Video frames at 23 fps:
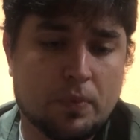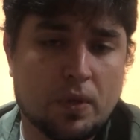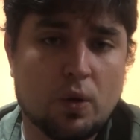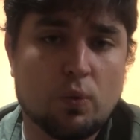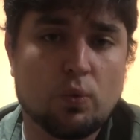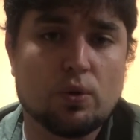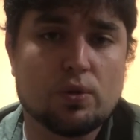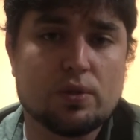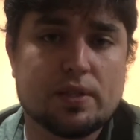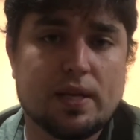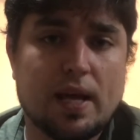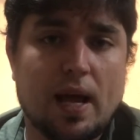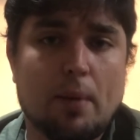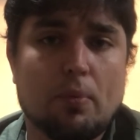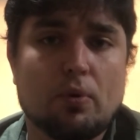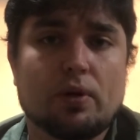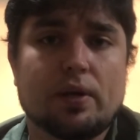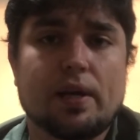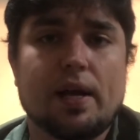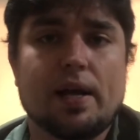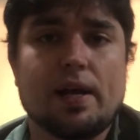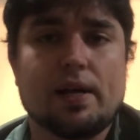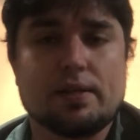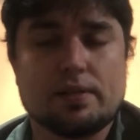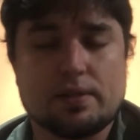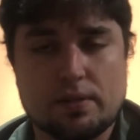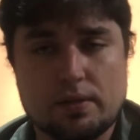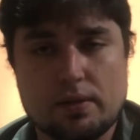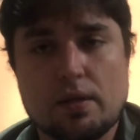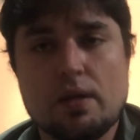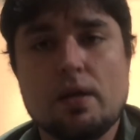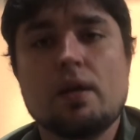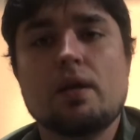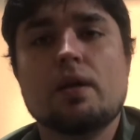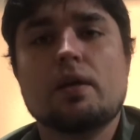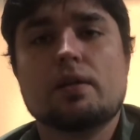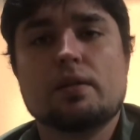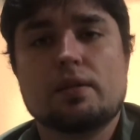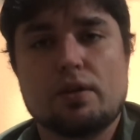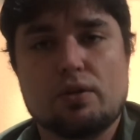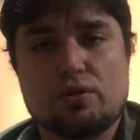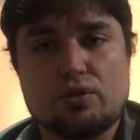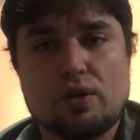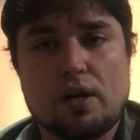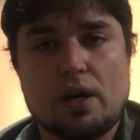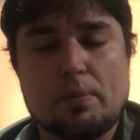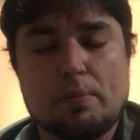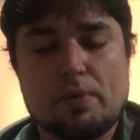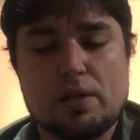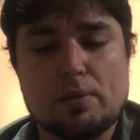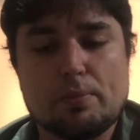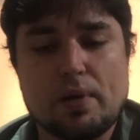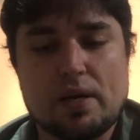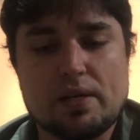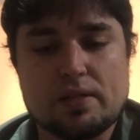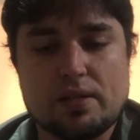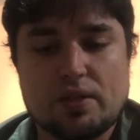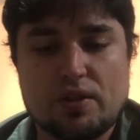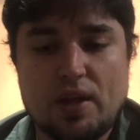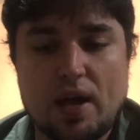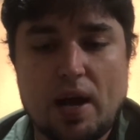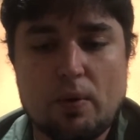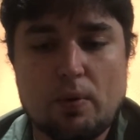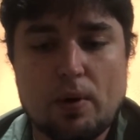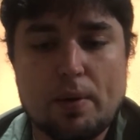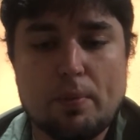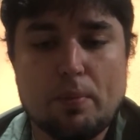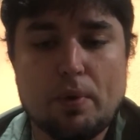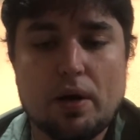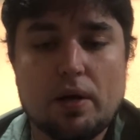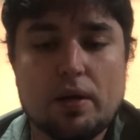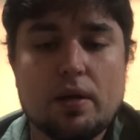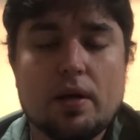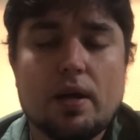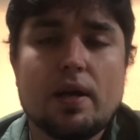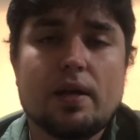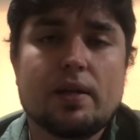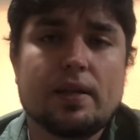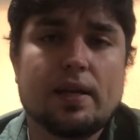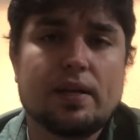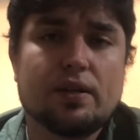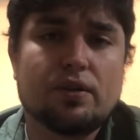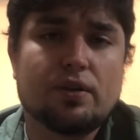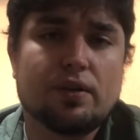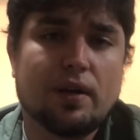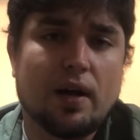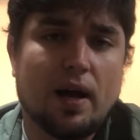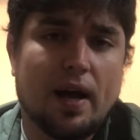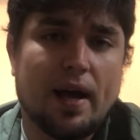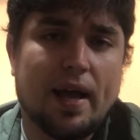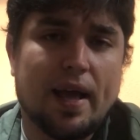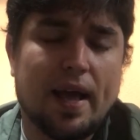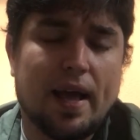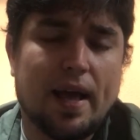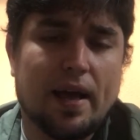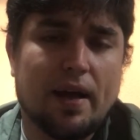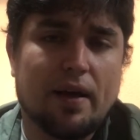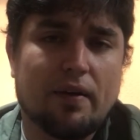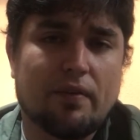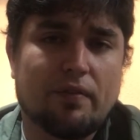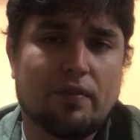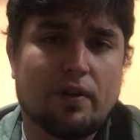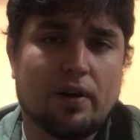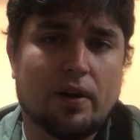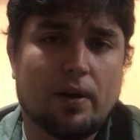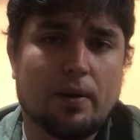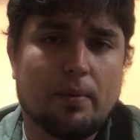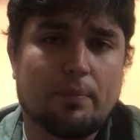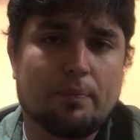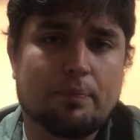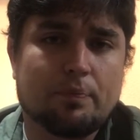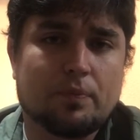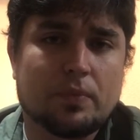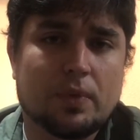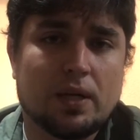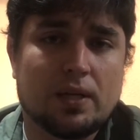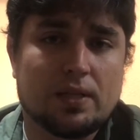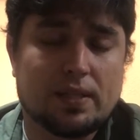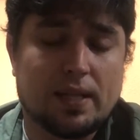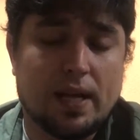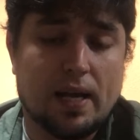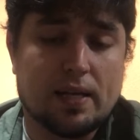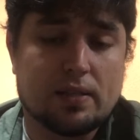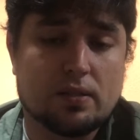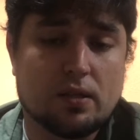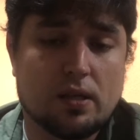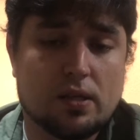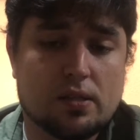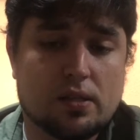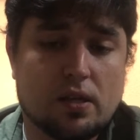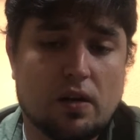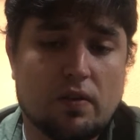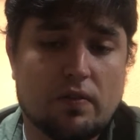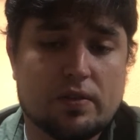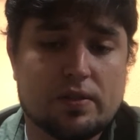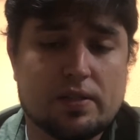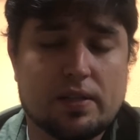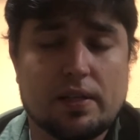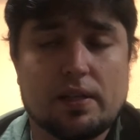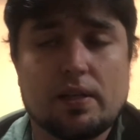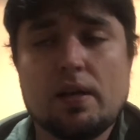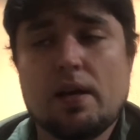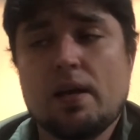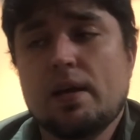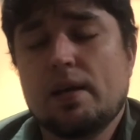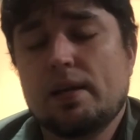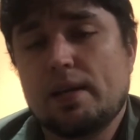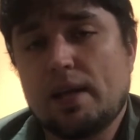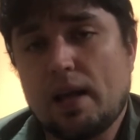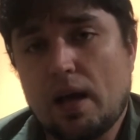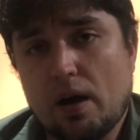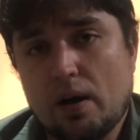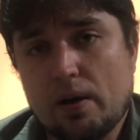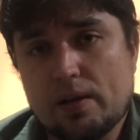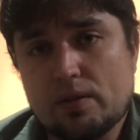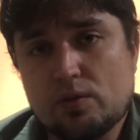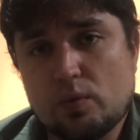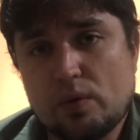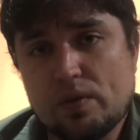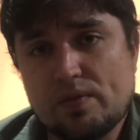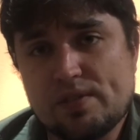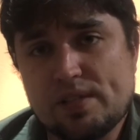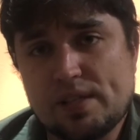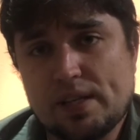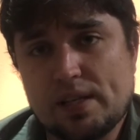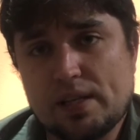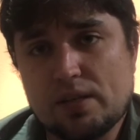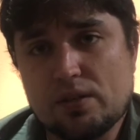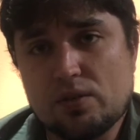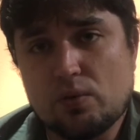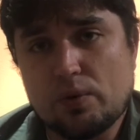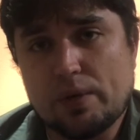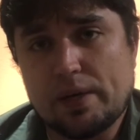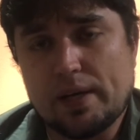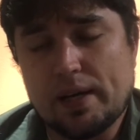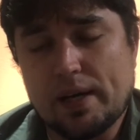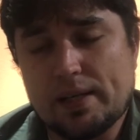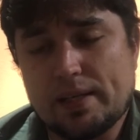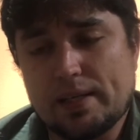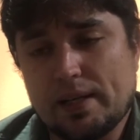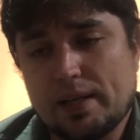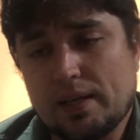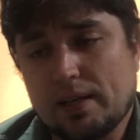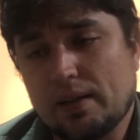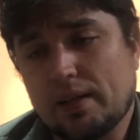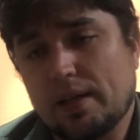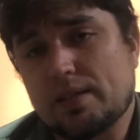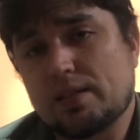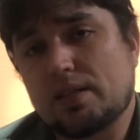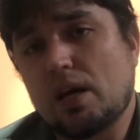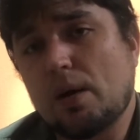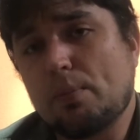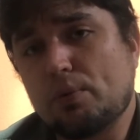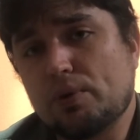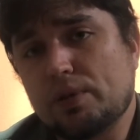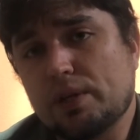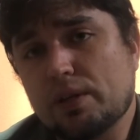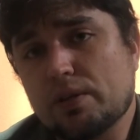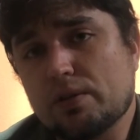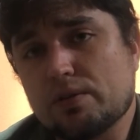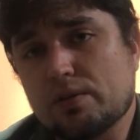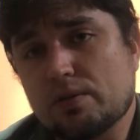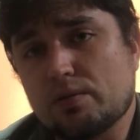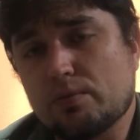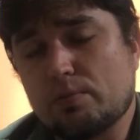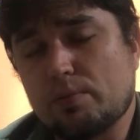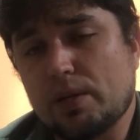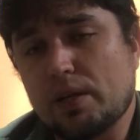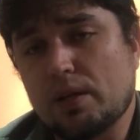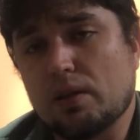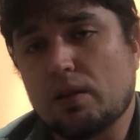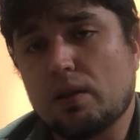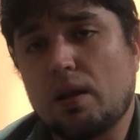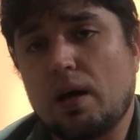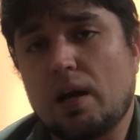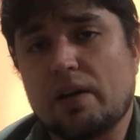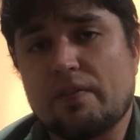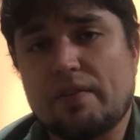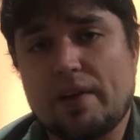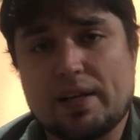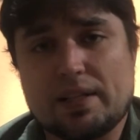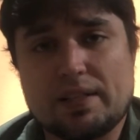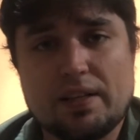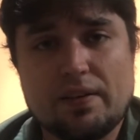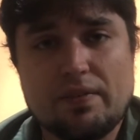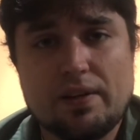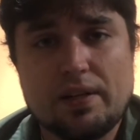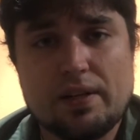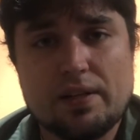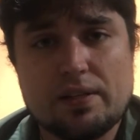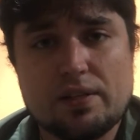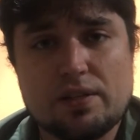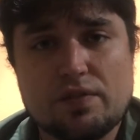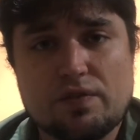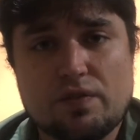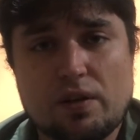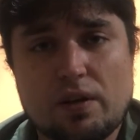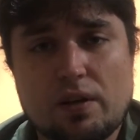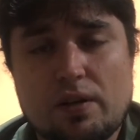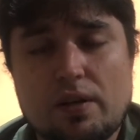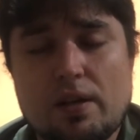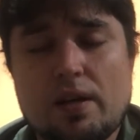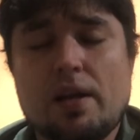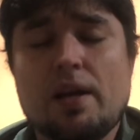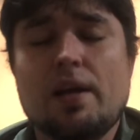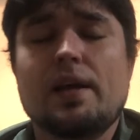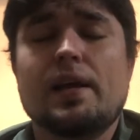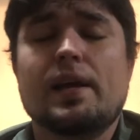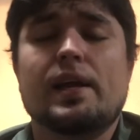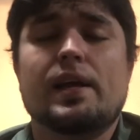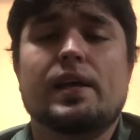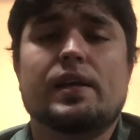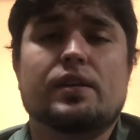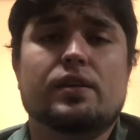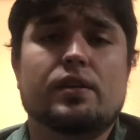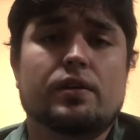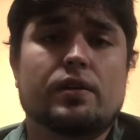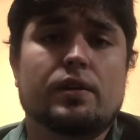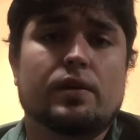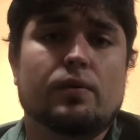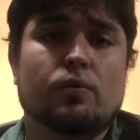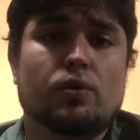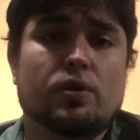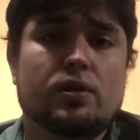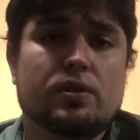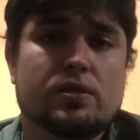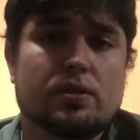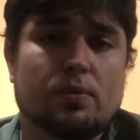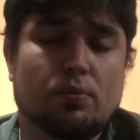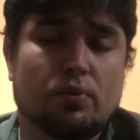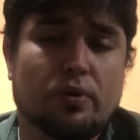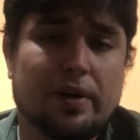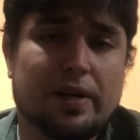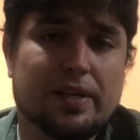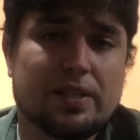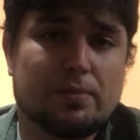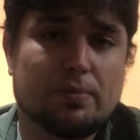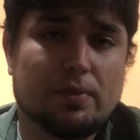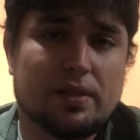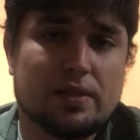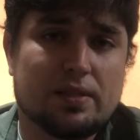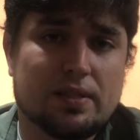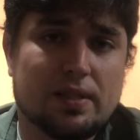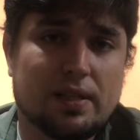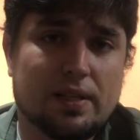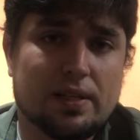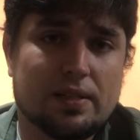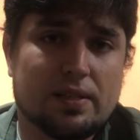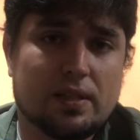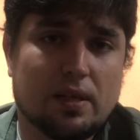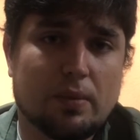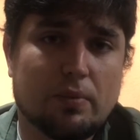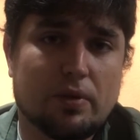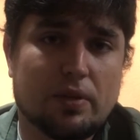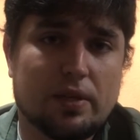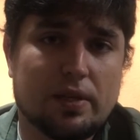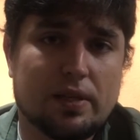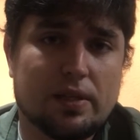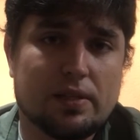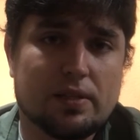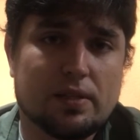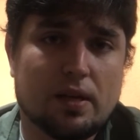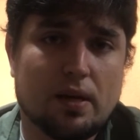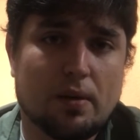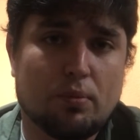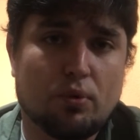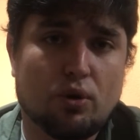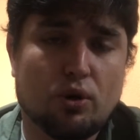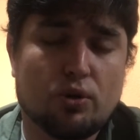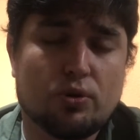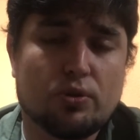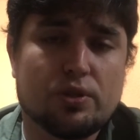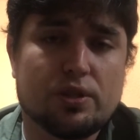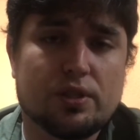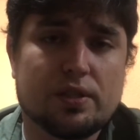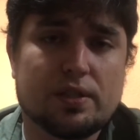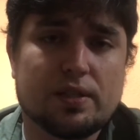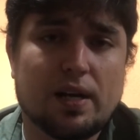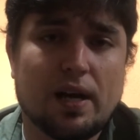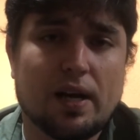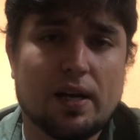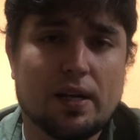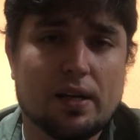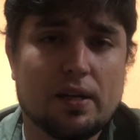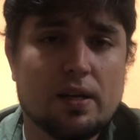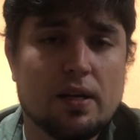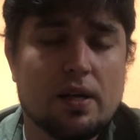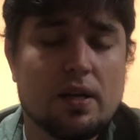worst capital gains, and they'll try to minimize it that way. But they do not have tax loss harvesting. Now, as we've seen in 2019, in the last couple of years, there's been a lot of activity in this front, and it wouldn't surprise me to see some of these brokerages kind of